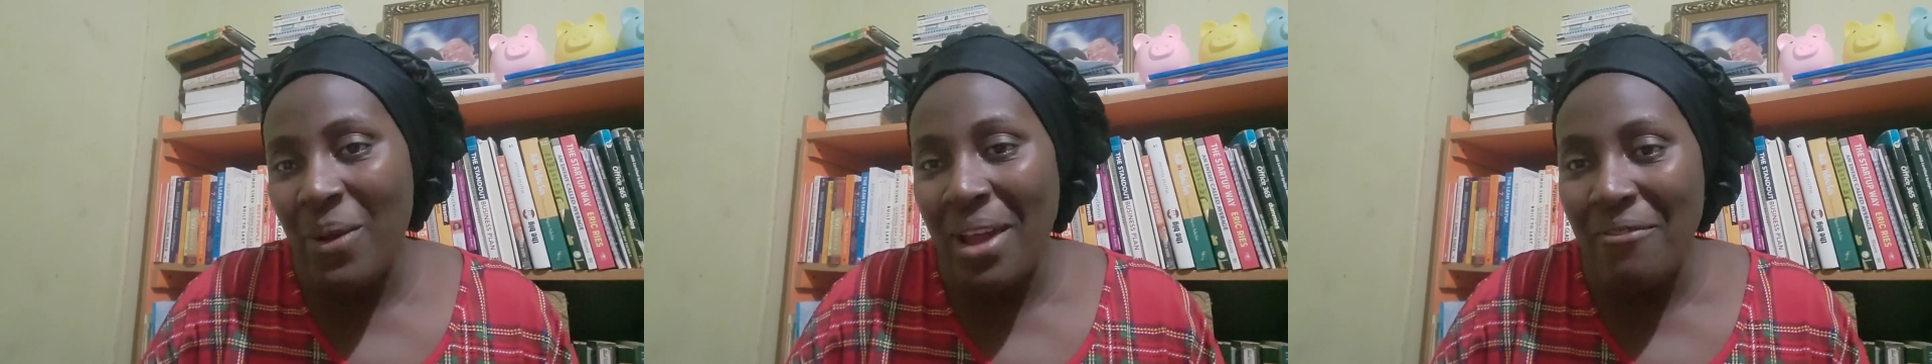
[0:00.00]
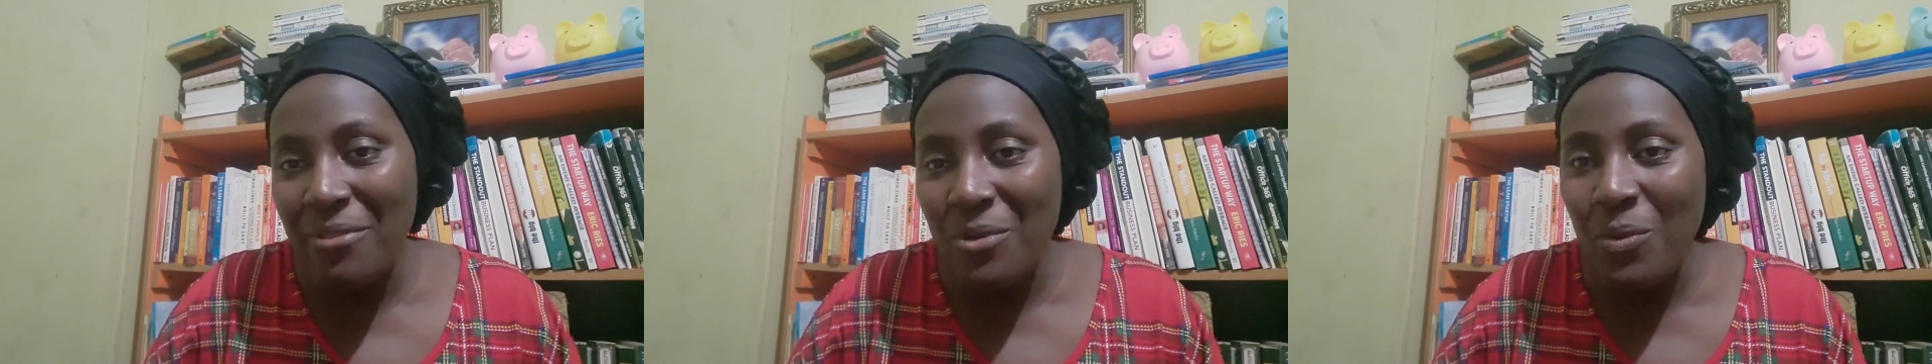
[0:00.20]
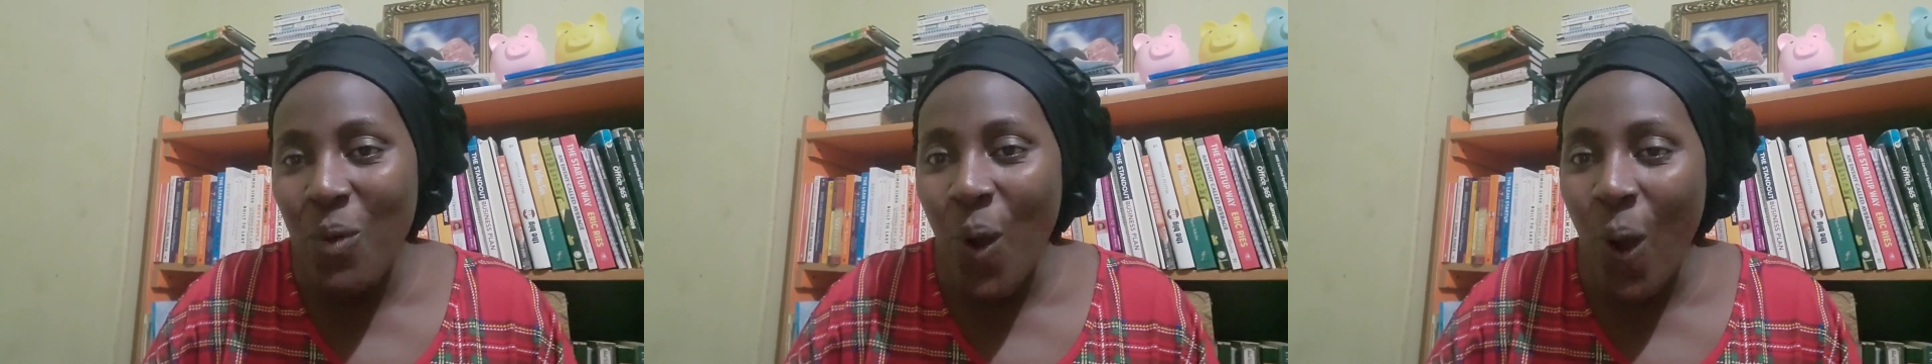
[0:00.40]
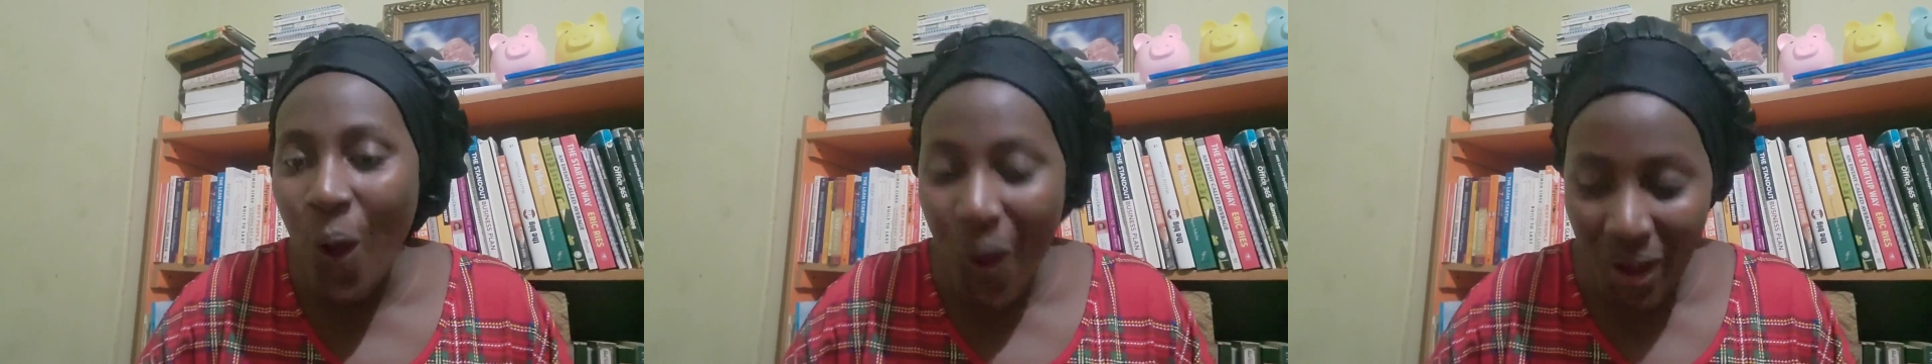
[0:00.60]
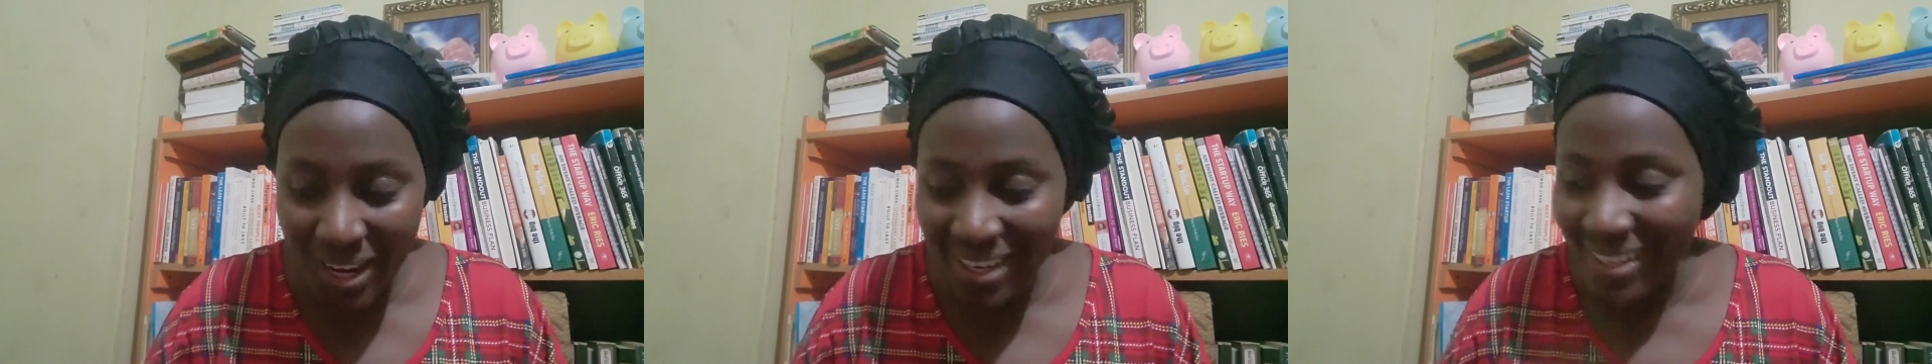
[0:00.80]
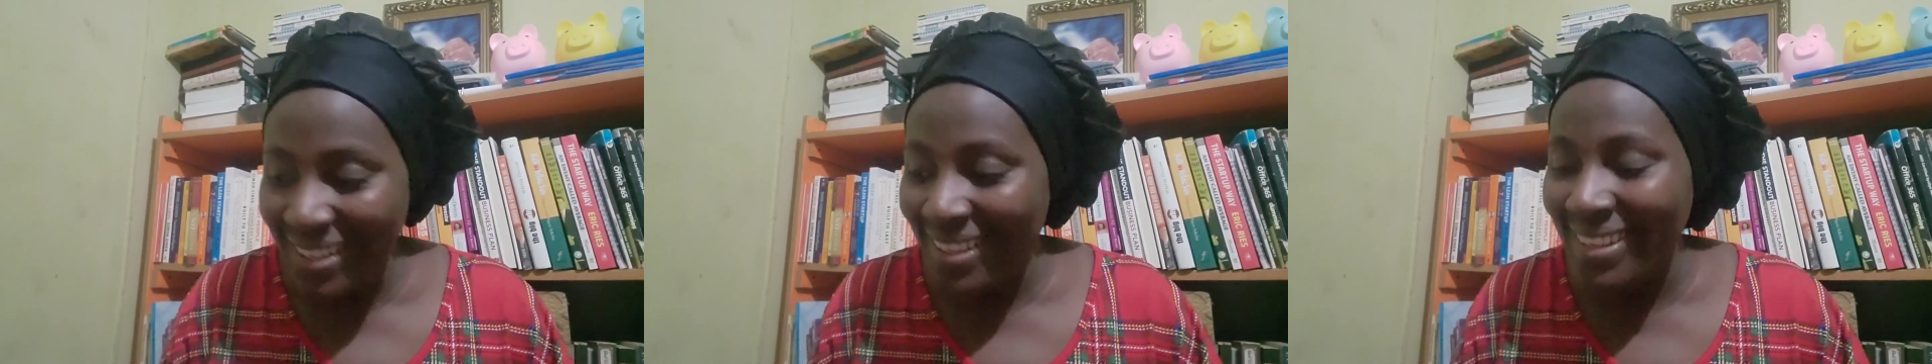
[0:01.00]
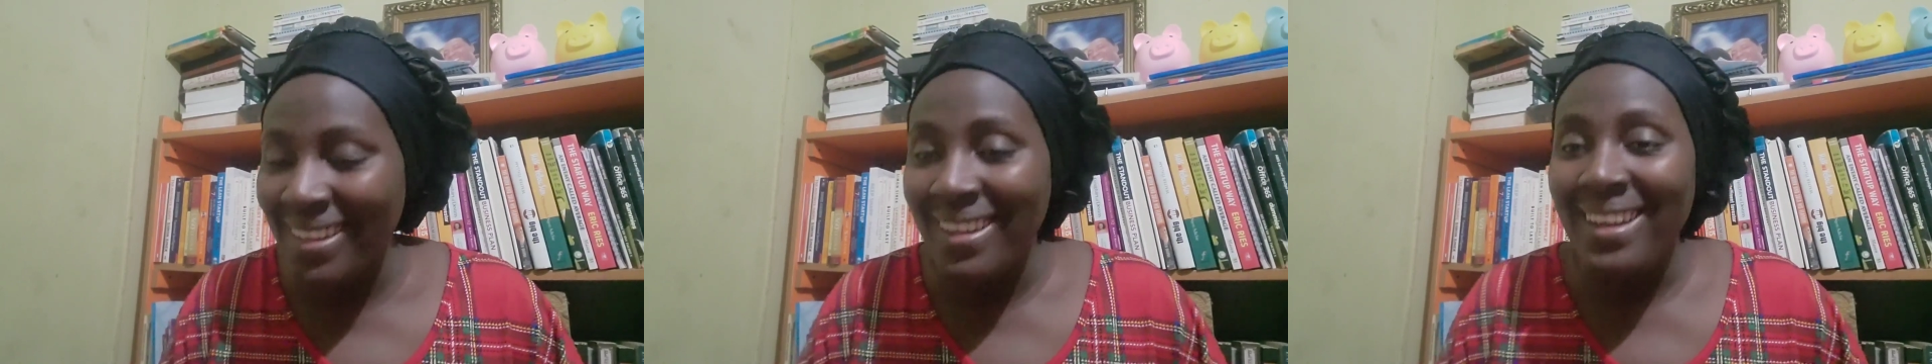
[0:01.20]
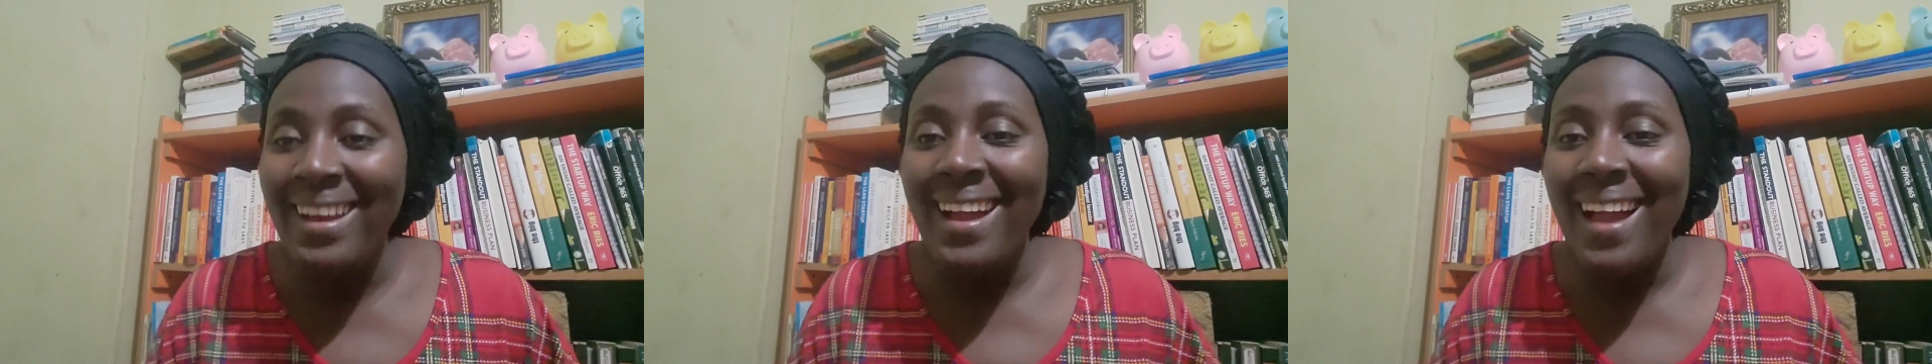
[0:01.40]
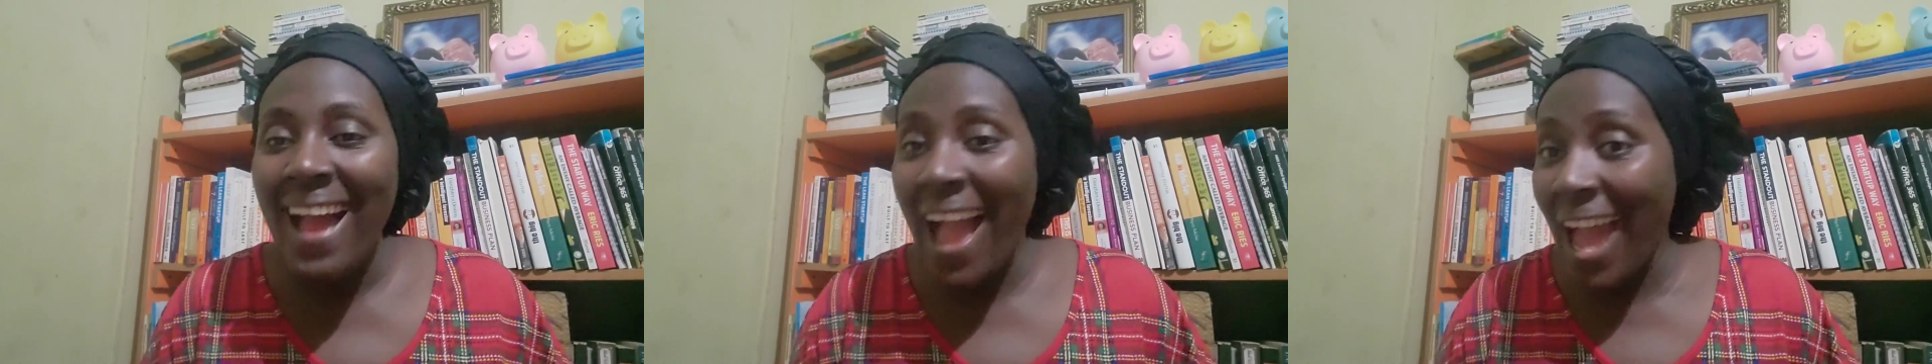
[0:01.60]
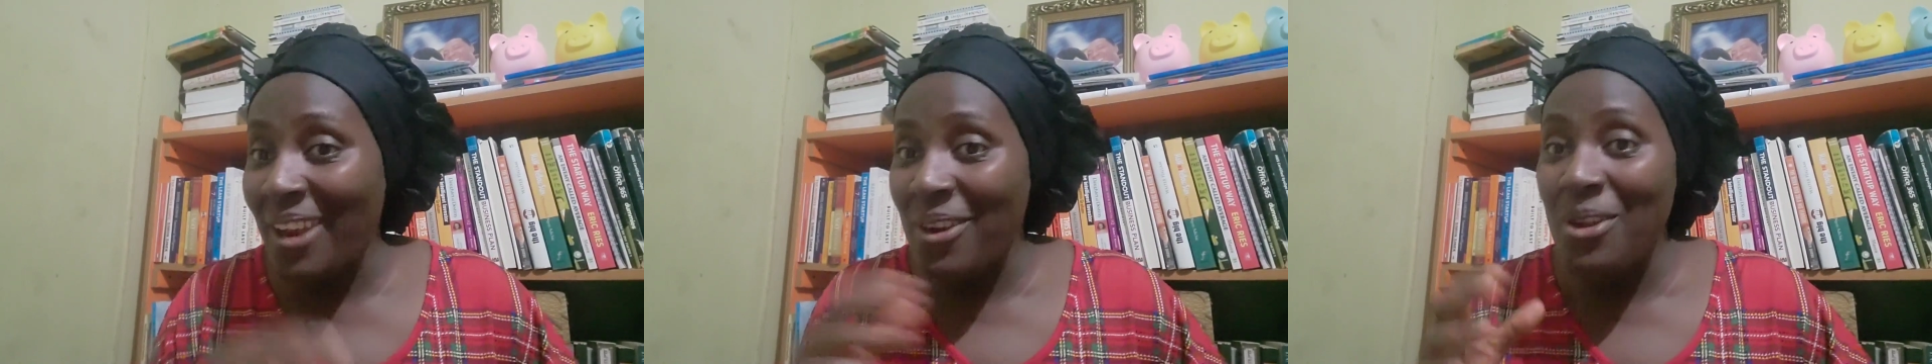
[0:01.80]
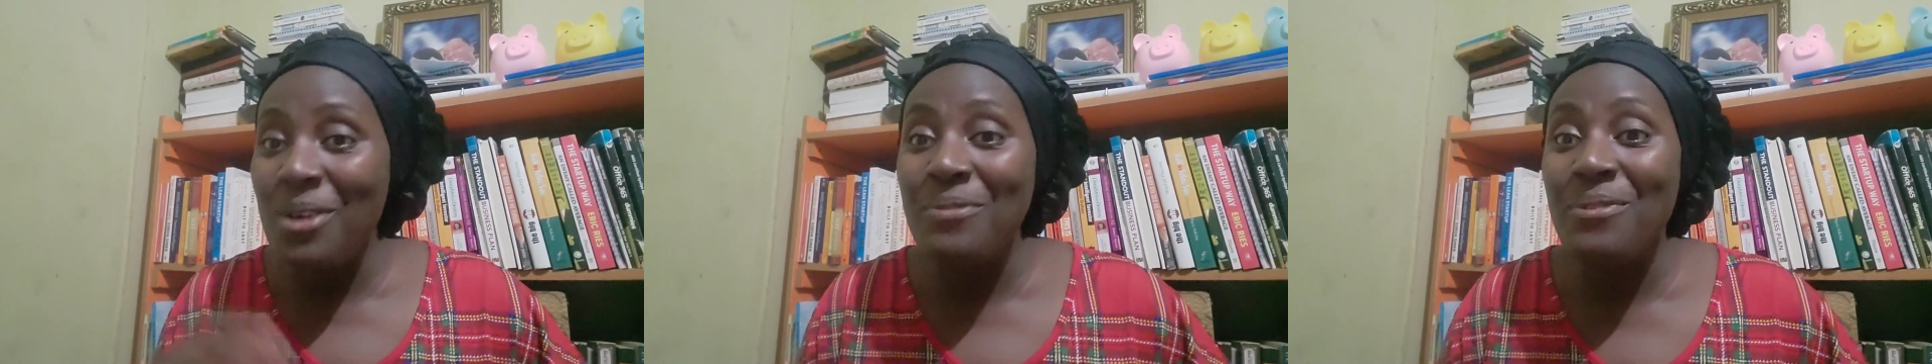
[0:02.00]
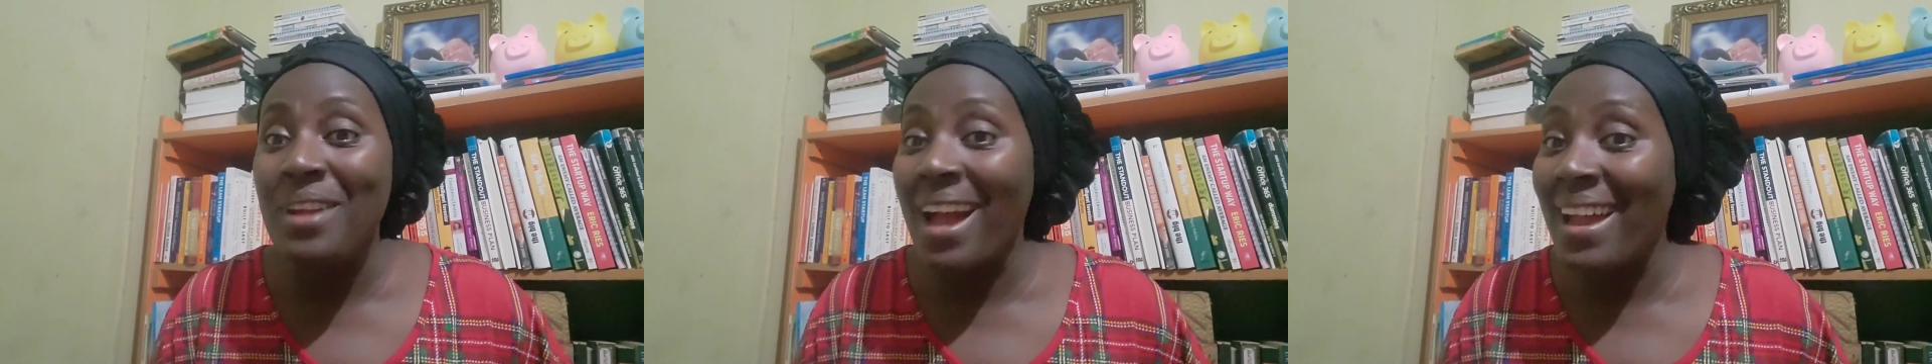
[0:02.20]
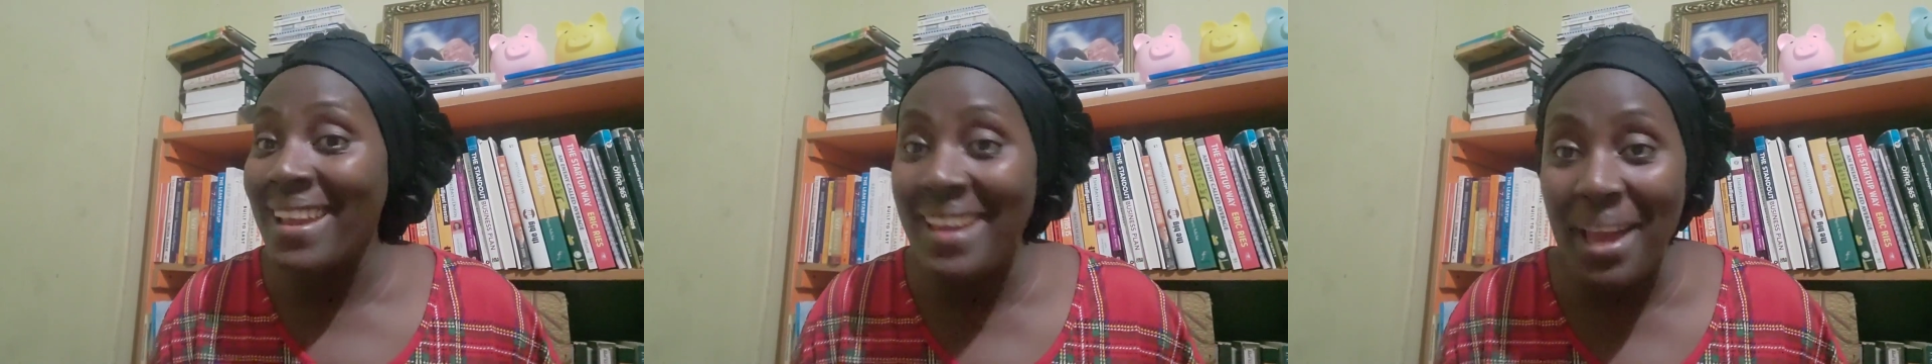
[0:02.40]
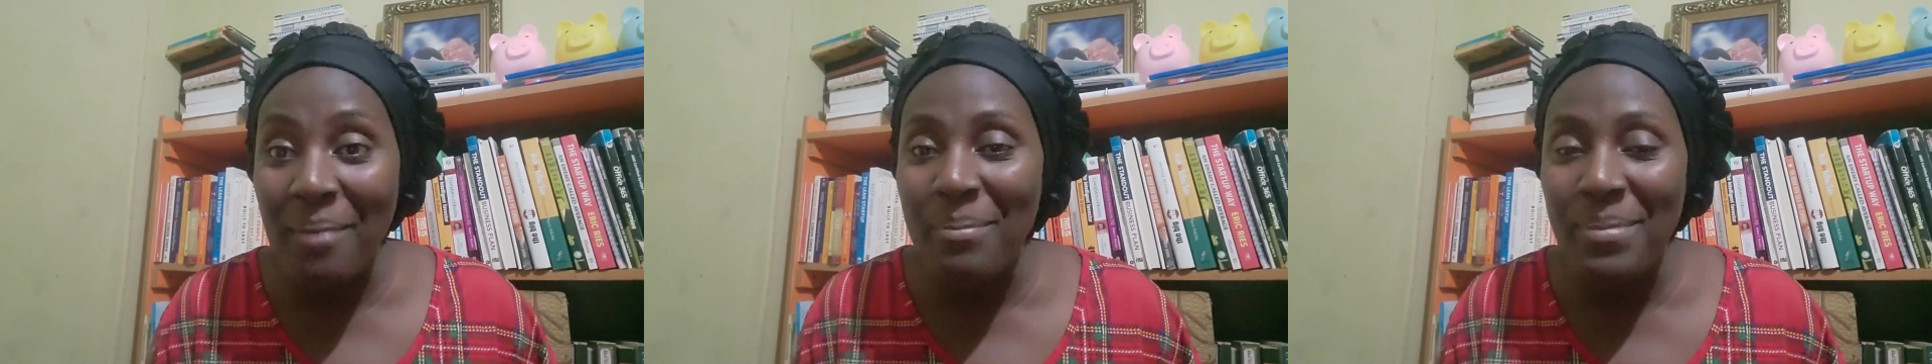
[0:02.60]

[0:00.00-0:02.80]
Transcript: Hello everyone. I don't know if you can hear